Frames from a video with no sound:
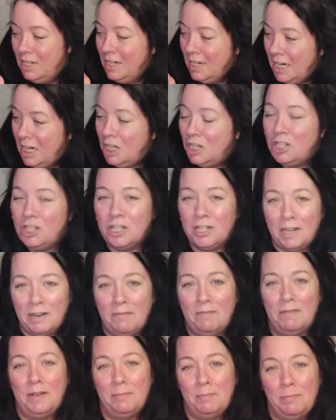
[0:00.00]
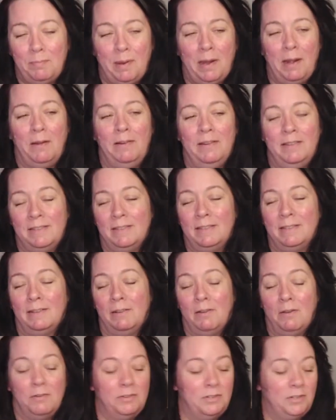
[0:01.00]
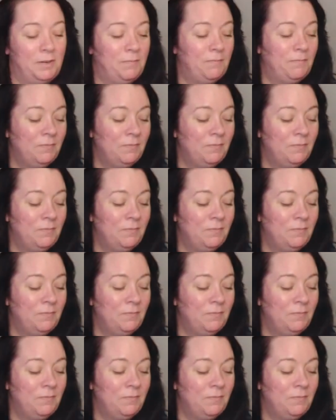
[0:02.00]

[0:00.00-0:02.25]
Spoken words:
Each and every pair is in the laundry.